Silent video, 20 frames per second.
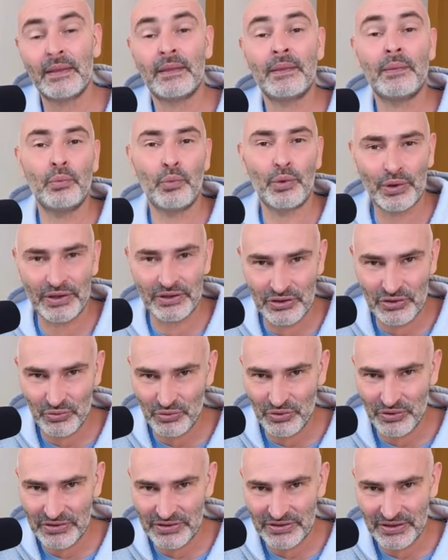What did you
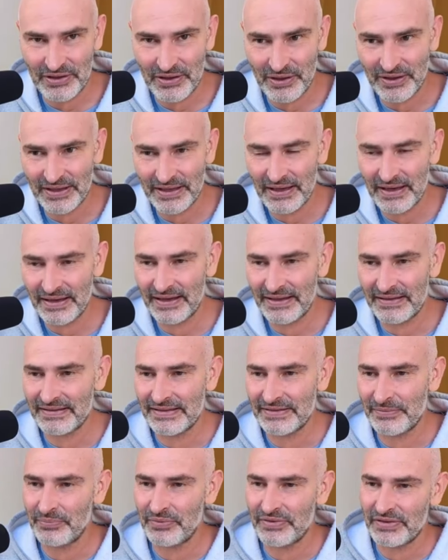consider here in
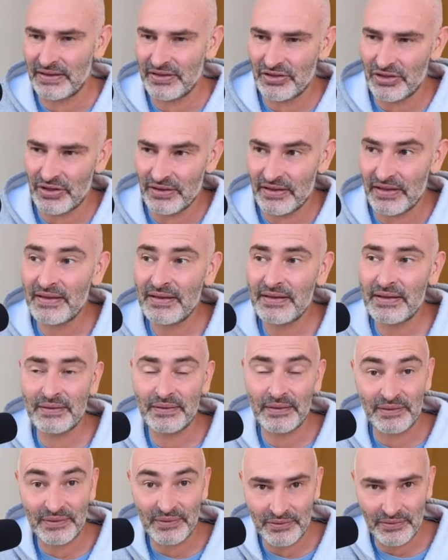this position?
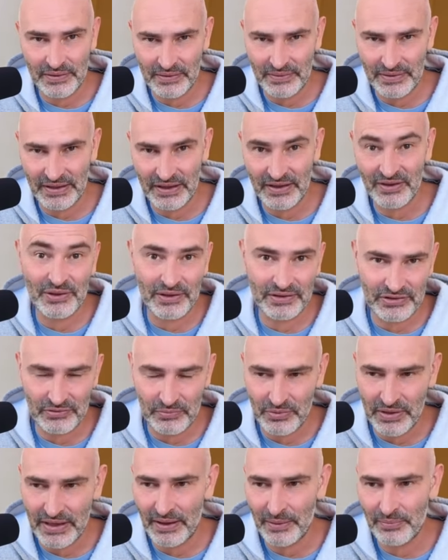Nicholas
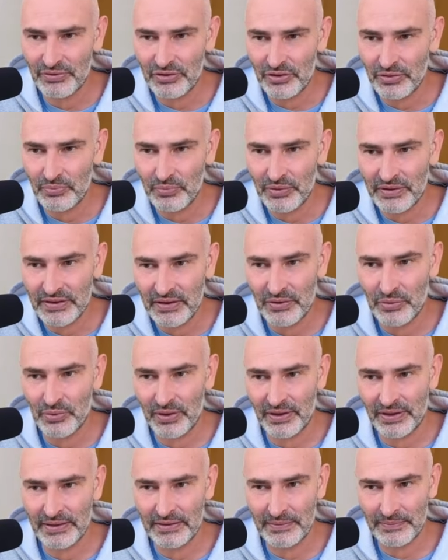recaptured with the
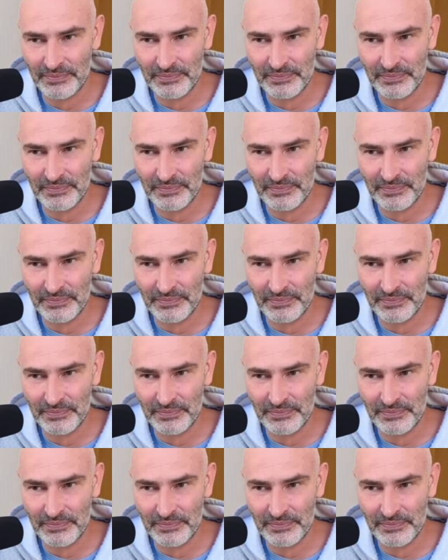queen.